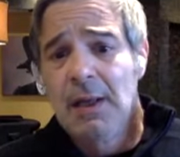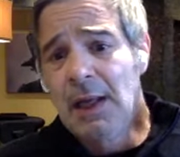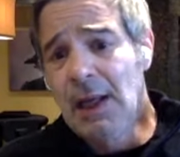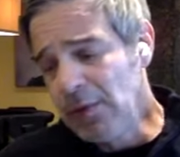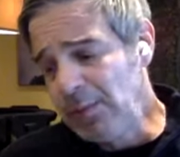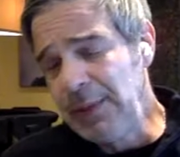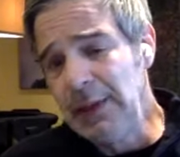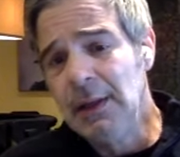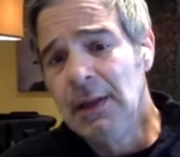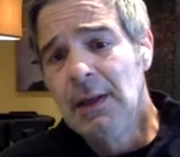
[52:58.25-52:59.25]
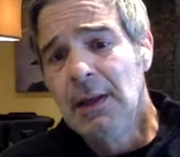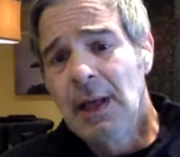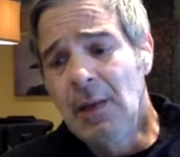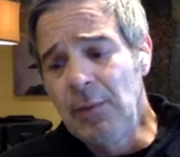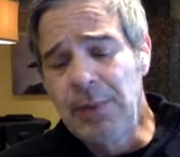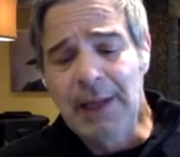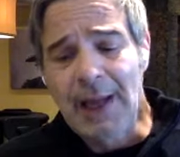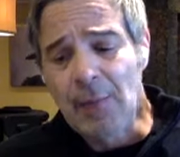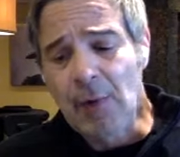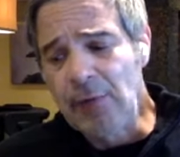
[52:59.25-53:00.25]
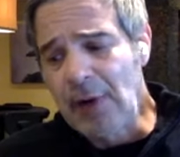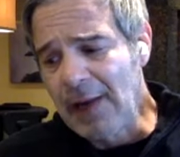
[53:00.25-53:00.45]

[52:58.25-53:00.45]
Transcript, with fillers: it would be it would be game over.